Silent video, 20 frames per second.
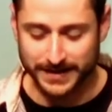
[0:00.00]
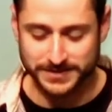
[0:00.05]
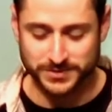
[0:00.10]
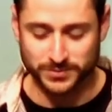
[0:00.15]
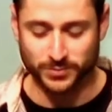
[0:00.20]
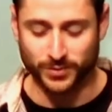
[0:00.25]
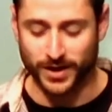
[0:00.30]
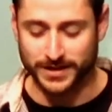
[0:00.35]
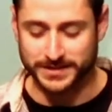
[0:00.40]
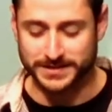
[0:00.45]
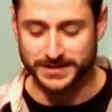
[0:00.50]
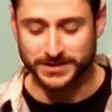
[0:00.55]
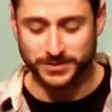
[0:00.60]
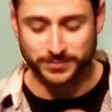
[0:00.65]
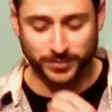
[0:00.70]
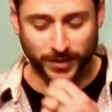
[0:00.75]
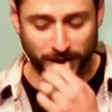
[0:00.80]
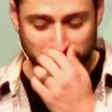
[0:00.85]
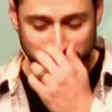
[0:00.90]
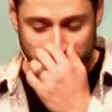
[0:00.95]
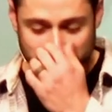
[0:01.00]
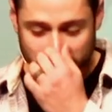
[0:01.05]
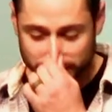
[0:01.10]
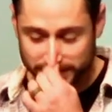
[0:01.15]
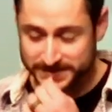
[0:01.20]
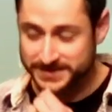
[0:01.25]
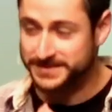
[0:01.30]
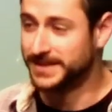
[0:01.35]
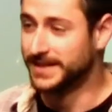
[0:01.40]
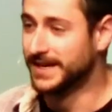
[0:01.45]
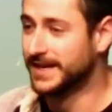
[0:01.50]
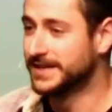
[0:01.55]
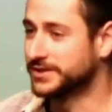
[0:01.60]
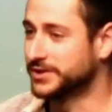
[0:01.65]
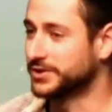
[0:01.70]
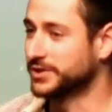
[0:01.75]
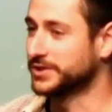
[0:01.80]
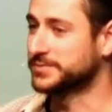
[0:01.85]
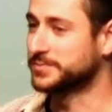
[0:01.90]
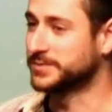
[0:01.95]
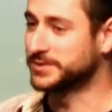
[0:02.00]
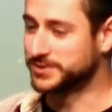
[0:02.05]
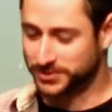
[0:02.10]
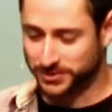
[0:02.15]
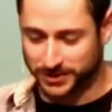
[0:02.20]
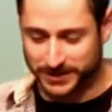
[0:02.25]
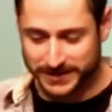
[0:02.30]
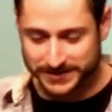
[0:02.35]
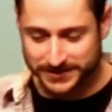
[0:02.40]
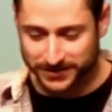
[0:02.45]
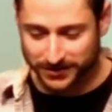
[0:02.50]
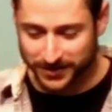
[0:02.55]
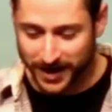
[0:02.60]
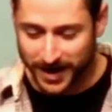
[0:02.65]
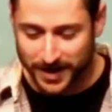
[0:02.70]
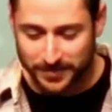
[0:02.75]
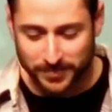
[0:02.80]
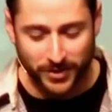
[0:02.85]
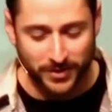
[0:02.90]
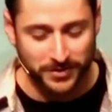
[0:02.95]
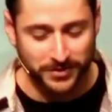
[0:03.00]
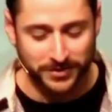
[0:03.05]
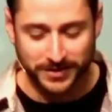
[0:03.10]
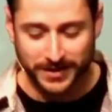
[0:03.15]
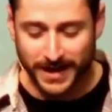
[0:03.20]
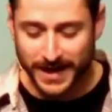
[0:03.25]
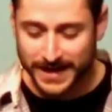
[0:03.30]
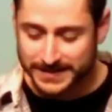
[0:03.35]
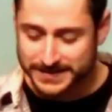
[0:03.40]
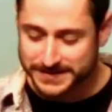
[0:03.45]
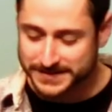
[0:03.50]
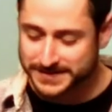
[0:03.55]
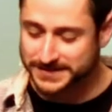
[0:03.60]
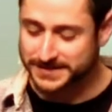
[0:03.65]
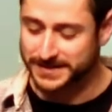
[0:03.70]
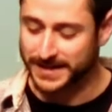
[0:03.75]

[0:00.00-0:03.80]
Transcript: As you walked in, you probably noticed the Christmas trees are up, all the lights,